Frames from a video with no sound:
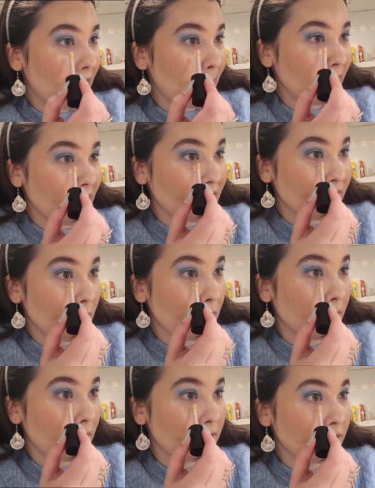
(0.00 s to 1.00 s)
but not so
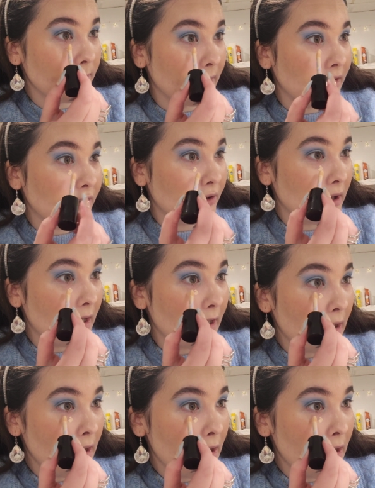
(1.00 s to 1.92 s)
close to my under eye,